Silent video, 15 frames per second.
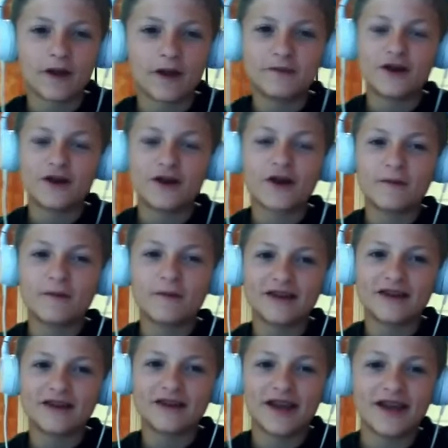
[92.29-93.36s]
to be talking about
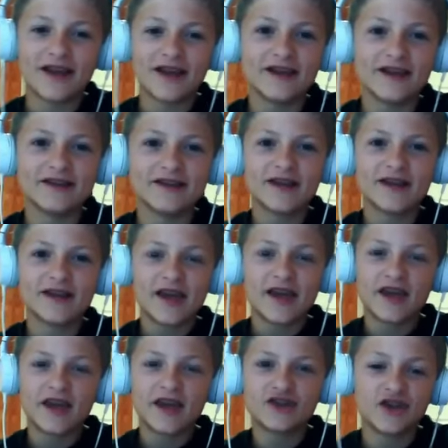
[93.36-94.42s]
today is
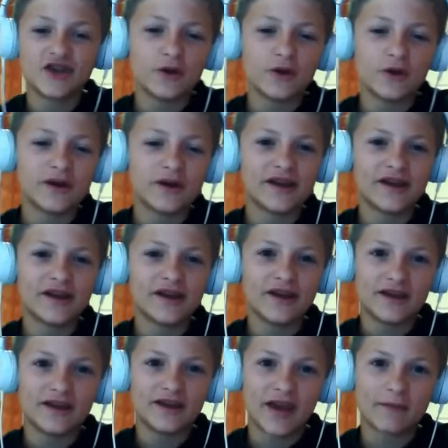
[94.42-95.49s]
ingenuity
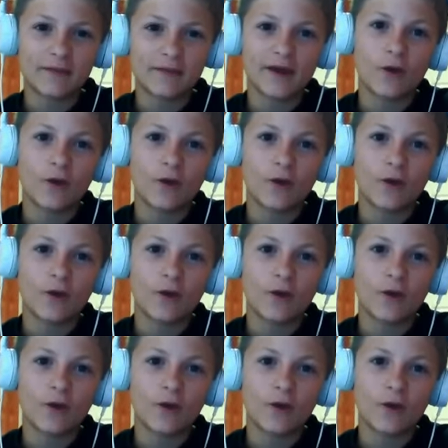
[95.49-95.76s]
in gaming,